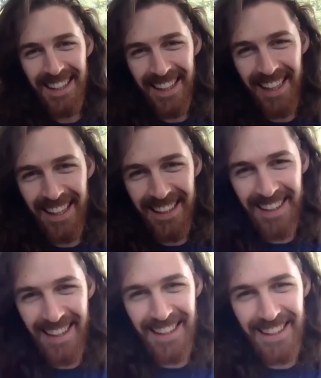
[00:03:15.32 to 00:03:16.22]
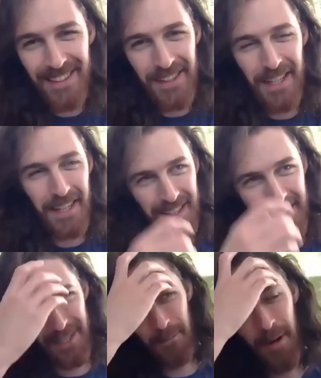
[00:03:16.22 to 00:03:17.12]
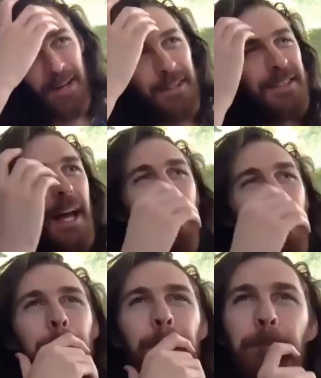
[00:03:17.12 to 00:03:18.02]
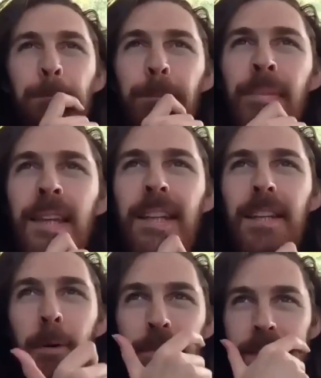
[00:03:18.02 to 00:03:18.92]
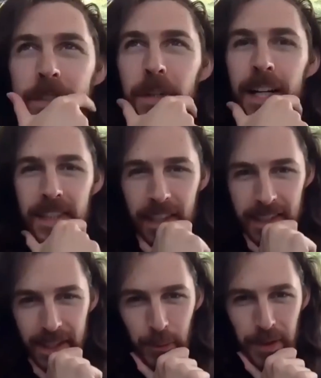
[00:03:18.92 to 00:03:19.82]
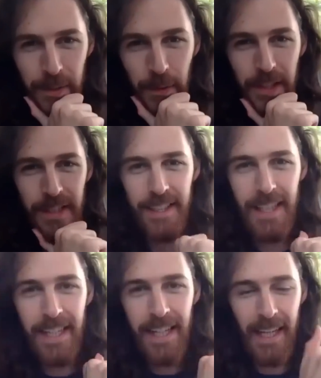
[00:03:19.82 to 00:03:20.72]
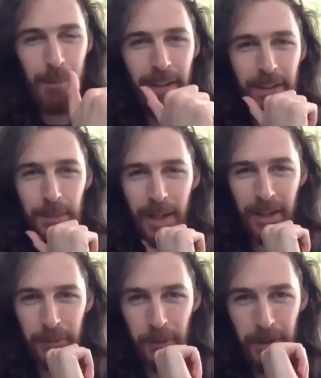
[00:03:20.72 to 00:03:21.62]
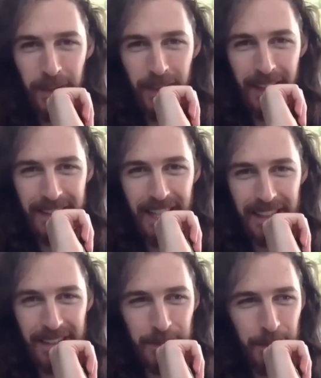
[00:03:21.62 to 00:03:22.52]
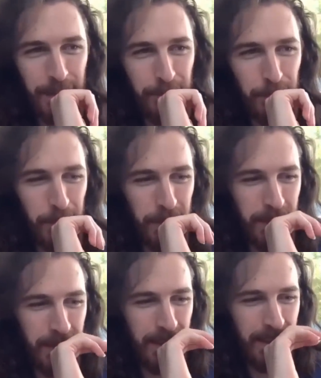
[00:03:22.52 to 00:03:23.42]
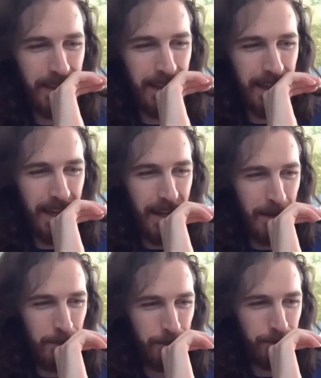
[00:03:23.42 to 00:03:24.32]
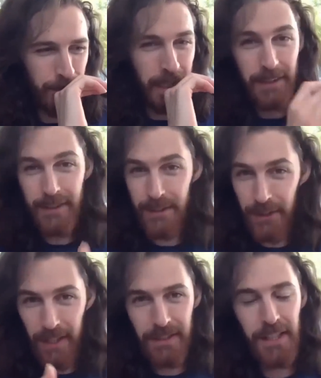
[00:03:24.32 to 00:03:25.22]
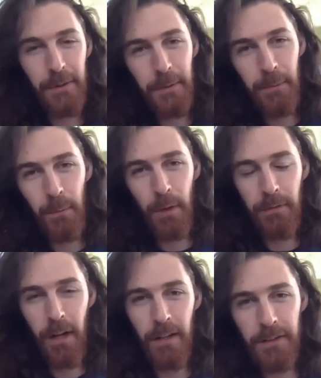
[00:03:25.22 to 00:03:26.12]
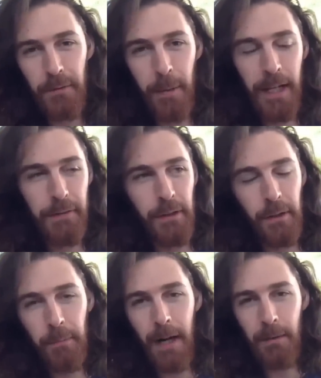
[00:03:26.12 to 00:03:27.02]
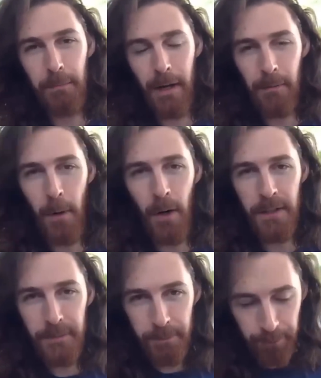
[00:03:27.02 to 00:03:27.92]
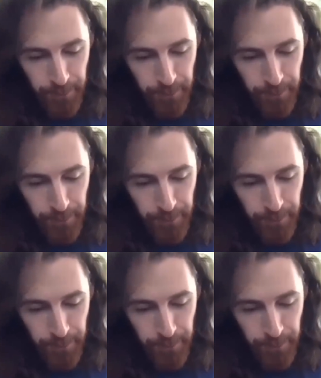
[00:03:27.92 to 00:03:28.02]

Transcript: Certainly not. Yeah, certainly not this time around. The most interacting I did was emails back and forth and texting back and forth. I shared a song with a wonderful artist from Nashville called Maren Morris.